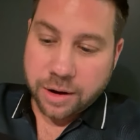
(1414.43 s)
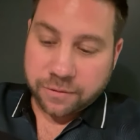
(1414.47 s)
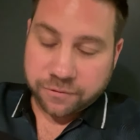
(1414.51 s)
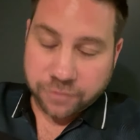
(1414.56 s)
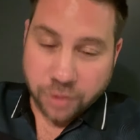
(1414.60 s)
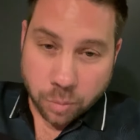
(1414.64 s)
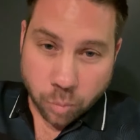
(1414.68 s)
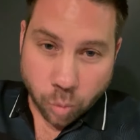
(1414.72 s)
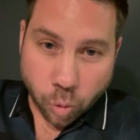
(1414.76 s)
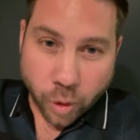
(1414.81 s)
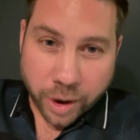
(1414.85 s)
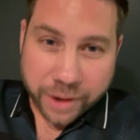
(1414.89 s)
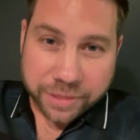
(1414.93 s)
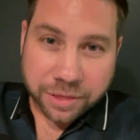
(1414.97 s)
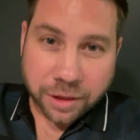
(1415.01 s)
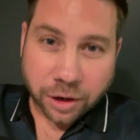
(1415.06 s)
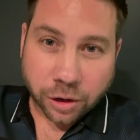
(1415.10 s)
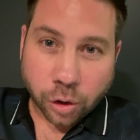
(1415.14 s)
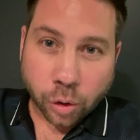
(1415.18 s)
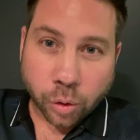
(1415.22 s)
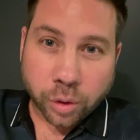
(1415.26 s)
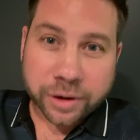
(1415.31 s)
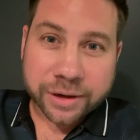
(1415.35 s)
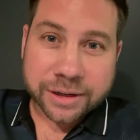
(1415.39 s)
from what the
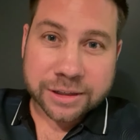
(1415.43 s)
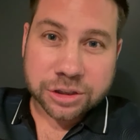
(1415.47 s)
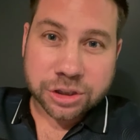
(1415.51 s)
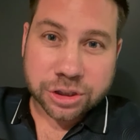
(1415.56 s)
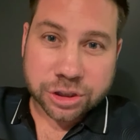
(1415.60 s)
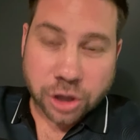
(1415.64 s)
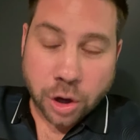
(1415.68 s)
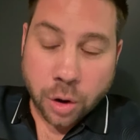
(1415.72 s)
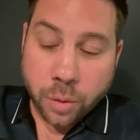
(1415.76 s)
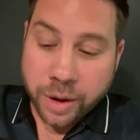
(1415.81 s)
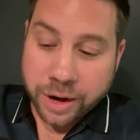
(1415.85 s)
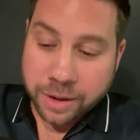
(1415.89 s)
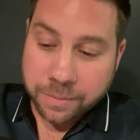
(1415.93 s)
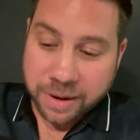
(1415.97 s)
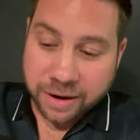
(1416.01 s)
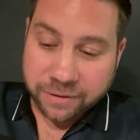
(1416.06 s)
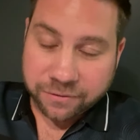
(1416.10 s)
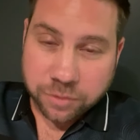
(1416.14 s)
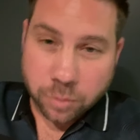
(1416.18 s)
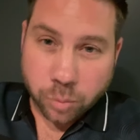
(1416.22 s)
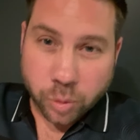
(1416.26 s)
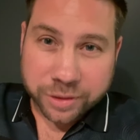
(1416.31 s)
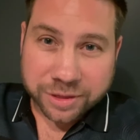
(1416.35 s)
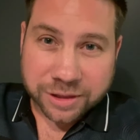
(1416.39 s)
Lord is showing me,
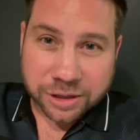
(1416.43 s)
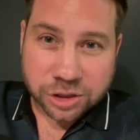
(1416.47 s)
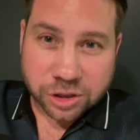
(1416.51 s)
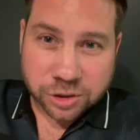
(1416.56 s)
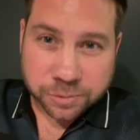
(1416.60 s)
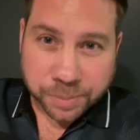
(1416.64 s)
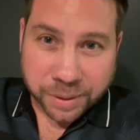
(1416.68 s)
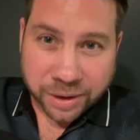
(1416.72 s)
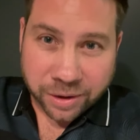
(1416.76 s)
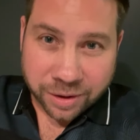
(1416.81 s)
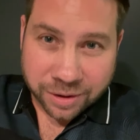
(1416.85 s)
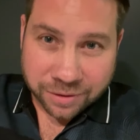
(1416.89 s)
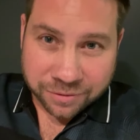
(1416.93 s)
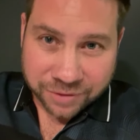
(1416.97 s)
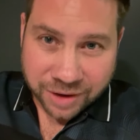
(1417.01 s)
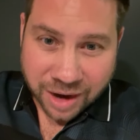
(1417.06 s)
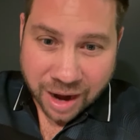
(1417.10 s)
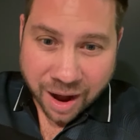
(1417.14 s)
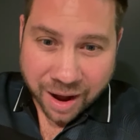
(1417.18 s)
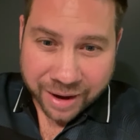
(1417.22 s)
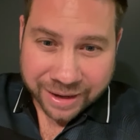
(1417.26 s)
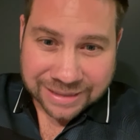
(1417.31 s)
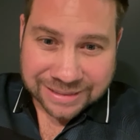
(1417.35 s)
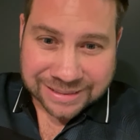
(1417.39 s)
from what the Spirit of
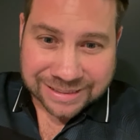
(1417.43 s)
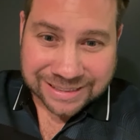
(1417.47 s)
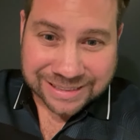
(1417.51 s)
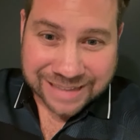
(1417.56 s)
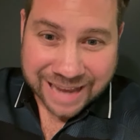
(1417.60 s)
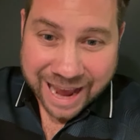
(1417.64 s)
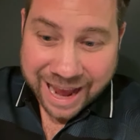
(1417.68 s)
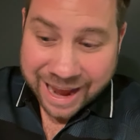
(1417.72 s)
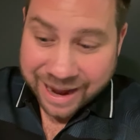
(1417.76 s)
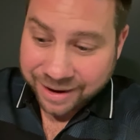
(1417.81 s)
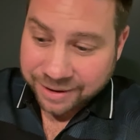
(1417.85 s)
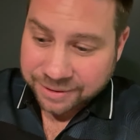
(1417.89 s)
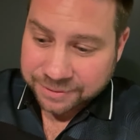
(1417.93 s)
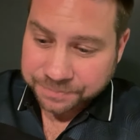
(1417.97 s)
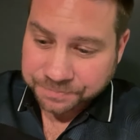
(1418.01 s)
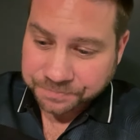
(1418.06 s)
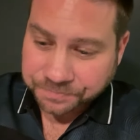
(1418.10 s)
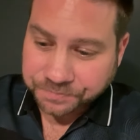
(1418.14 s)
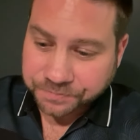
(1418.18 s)
God is saying,